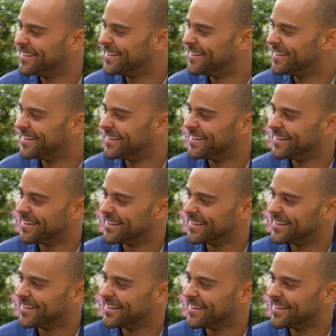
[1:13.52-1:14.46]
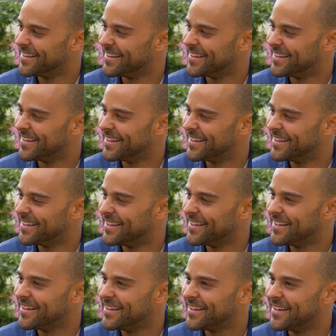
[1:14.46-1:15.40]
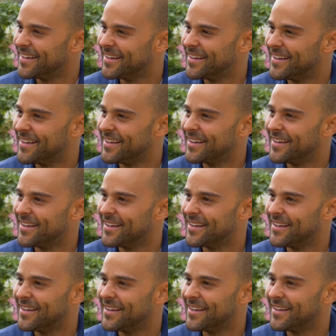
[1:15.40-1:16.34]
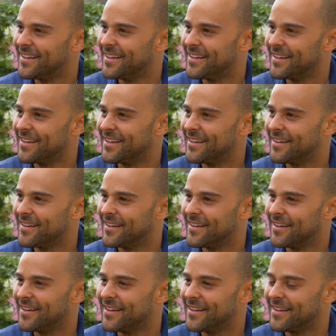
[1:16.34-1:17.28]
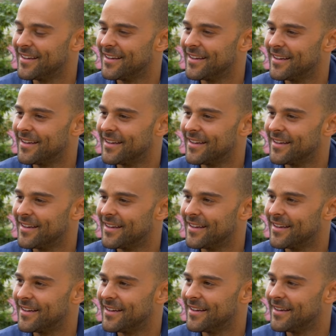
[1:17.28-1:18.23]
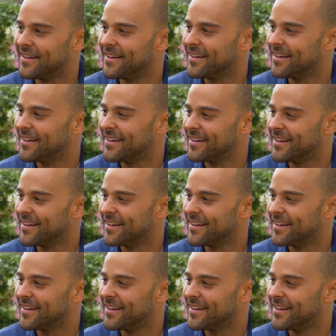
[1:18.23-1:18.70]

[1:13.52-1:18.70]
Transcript: The person shown says nothing.